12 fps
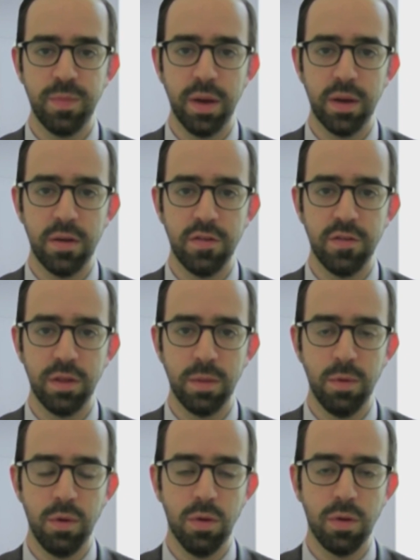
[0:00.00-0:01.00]
expecting to see
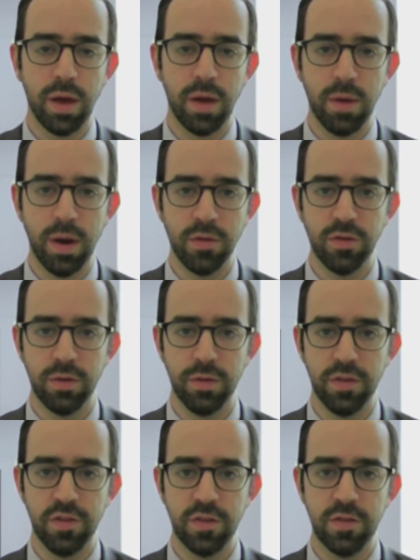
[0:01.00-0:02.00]
them hold at around sort of
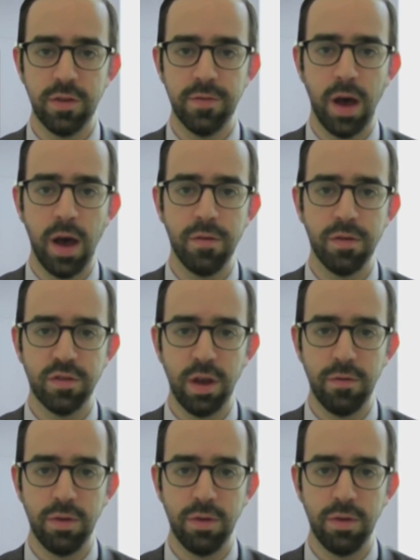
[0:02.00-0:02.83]
a 65 dollars to